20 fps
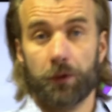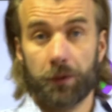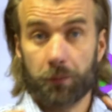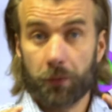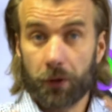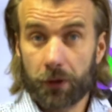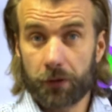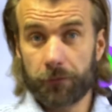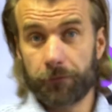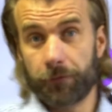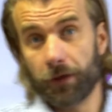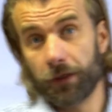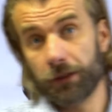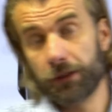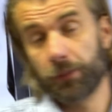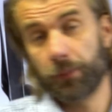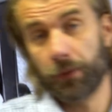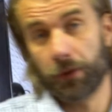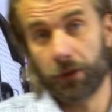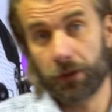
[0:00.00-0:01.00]
We modified
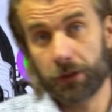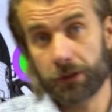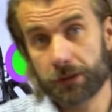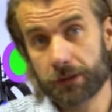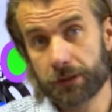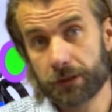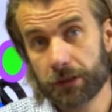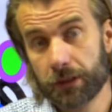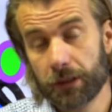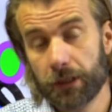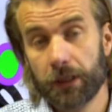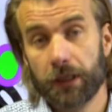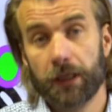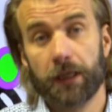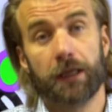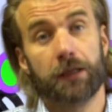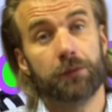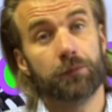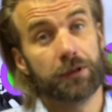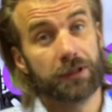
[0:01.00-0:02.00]
the bars
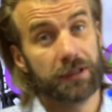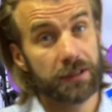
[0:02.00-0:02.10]
and we